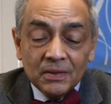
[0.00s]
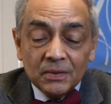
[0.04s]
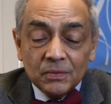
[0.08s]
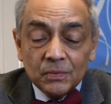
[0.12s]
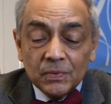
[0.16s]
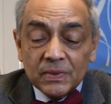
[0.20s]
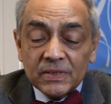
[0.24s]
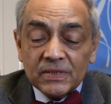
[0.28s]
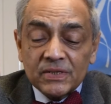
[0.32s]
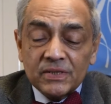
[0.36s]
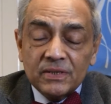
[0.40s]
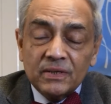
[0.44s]

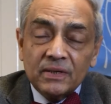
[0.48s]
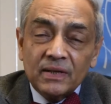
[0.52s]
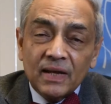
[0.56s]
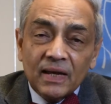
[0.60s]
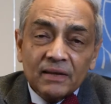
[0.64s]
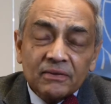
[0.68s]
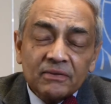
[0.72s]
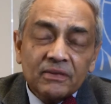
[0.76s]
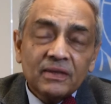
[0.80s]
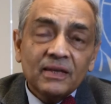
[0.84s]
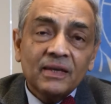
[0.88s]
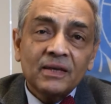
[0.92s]
was
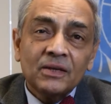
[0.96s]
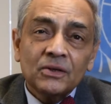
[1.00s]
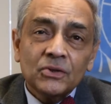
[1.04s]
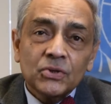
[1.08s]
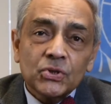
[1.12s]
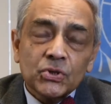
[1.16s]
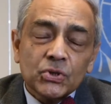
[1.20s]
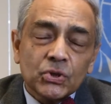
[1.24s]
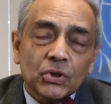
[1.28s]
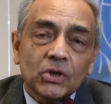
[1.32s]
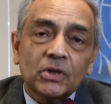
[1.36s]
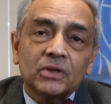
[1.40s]
nothing
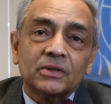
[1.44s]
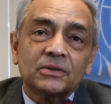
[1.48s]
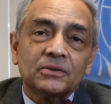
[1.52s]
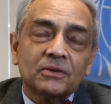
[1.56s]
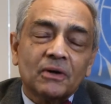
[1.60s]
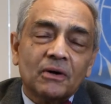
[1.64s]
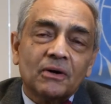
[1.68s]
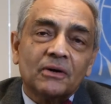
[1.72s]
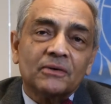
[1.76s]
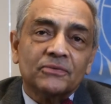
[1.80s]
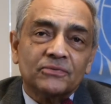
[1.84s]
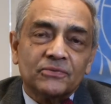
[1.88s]
short
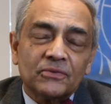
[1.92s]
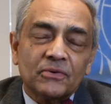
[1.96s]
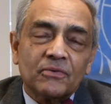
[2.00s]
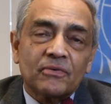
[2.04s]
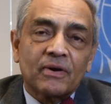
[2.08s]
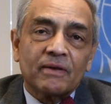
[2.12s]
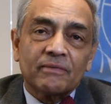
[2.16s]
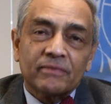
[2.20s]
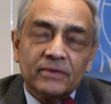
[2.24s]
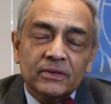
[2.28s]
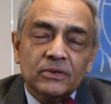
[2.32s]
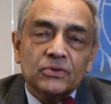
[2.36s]
of
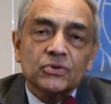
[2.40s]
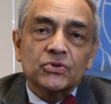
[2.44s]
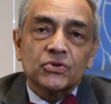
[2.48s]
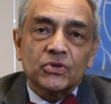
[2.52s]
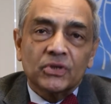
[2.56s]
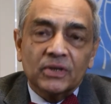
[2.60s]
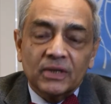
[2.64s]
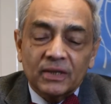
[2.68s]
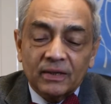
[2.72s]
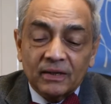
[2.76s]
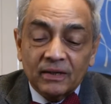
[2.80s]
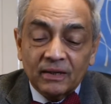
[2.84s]

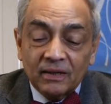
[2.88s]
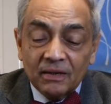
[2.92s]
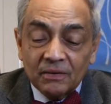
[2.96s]
revolutionary,